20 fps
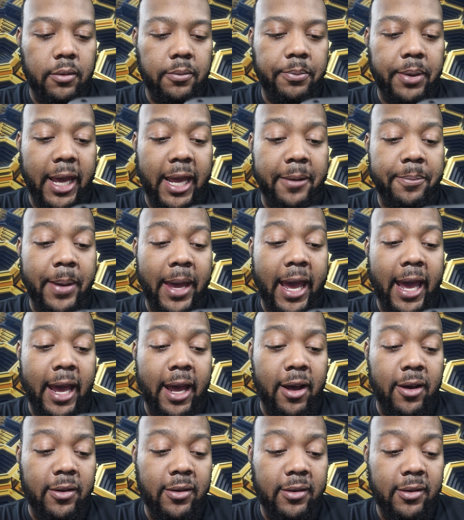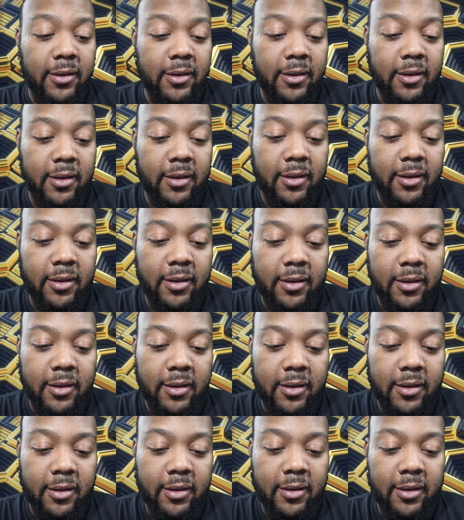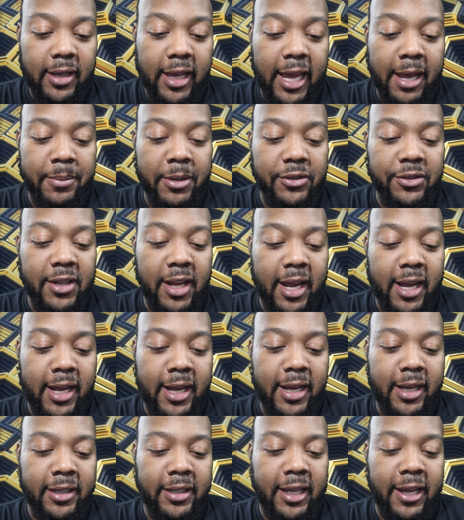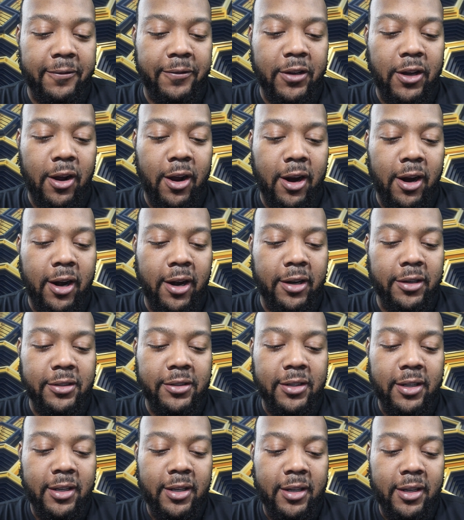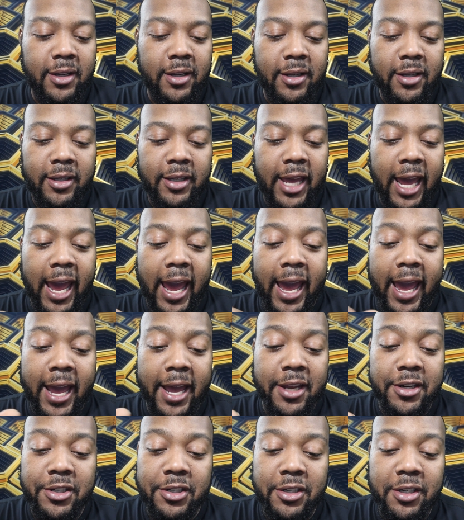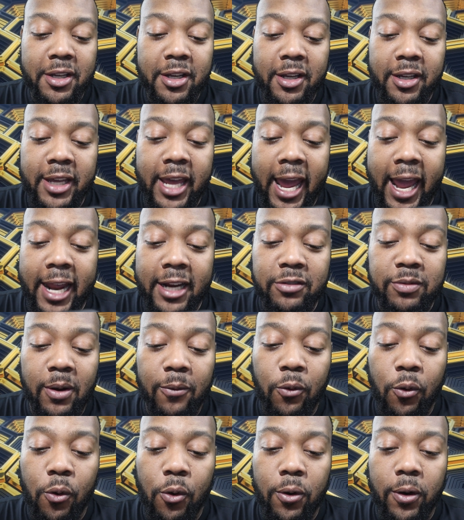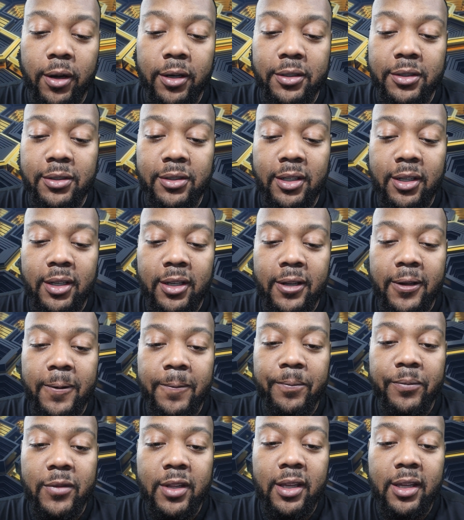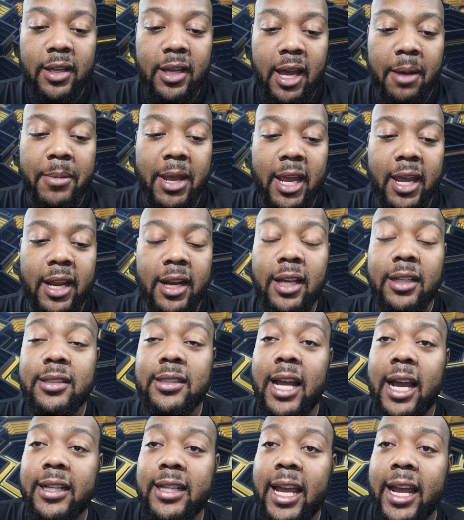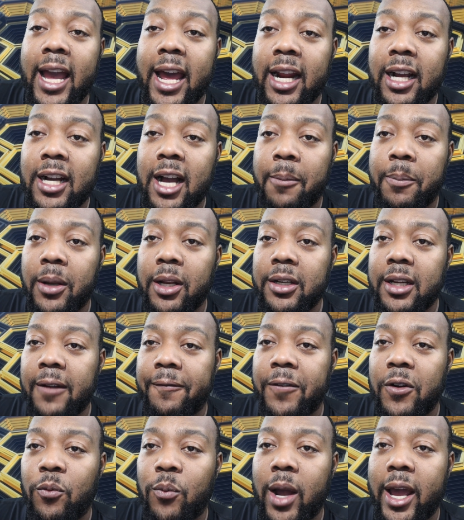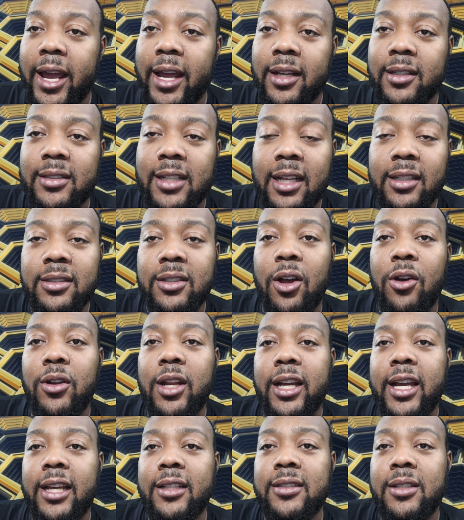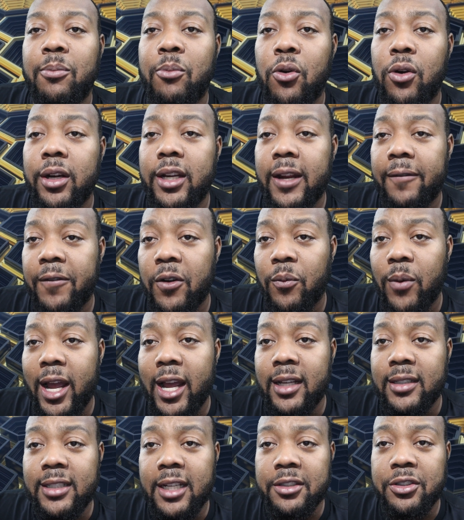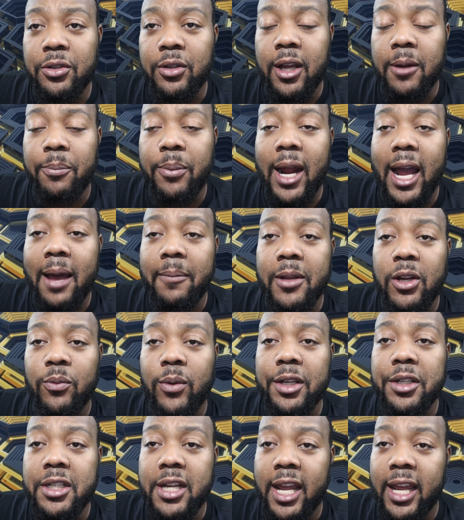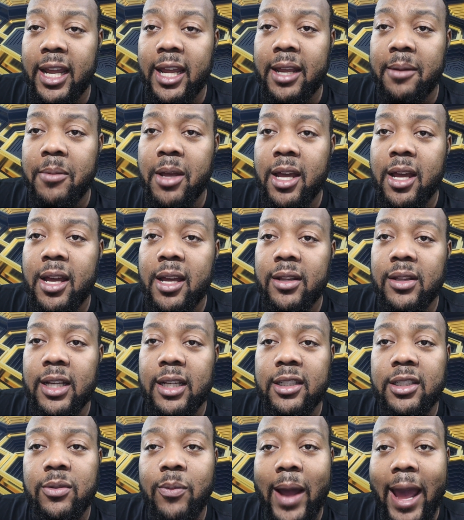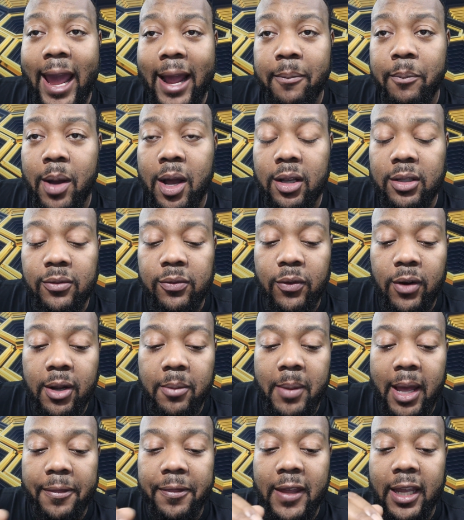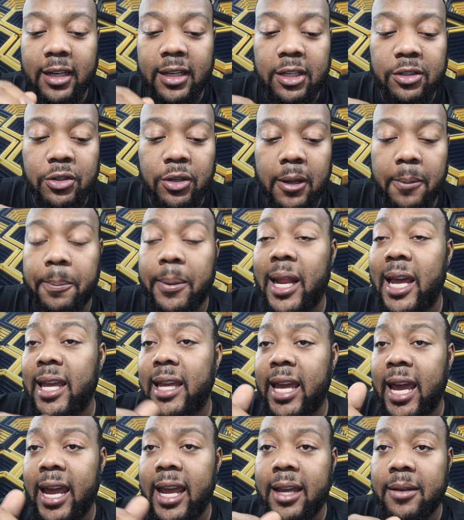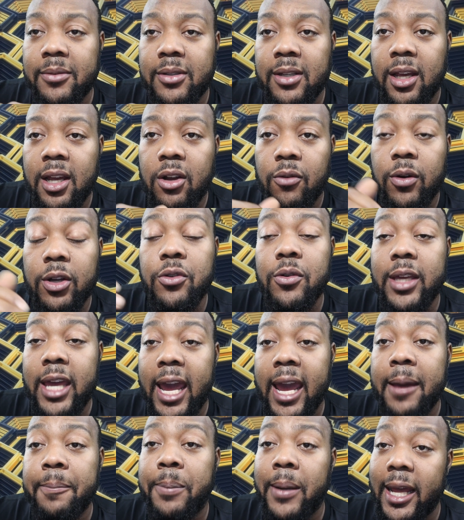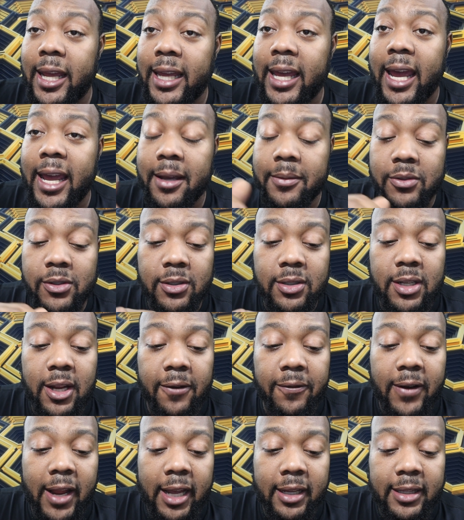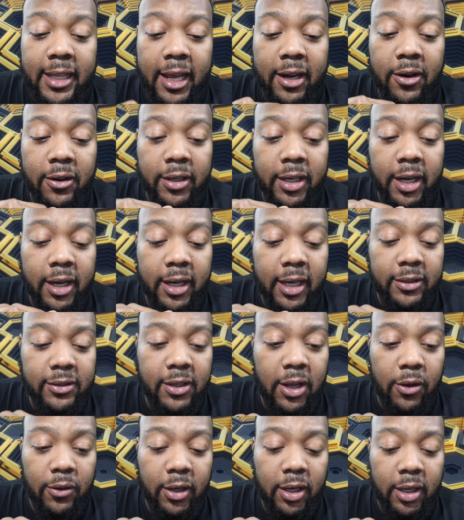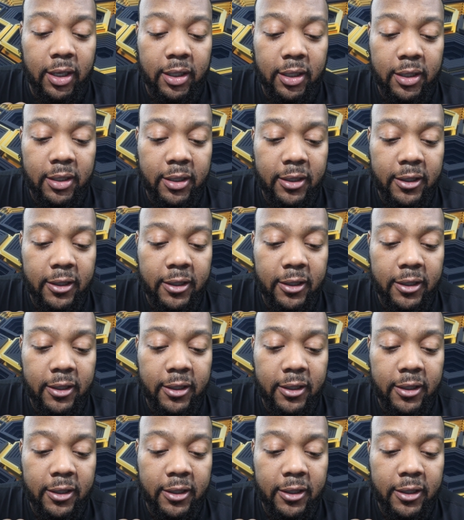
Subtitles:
PayPal, Amazon, gift cards, cash rewards. I mean, it looks like they got a couple of different ways. Let's go look at some more different ways that you can probably redeem these Swagbucks from. I think that you can play games. Well, you can play games and stuff like that on here. Let's go look.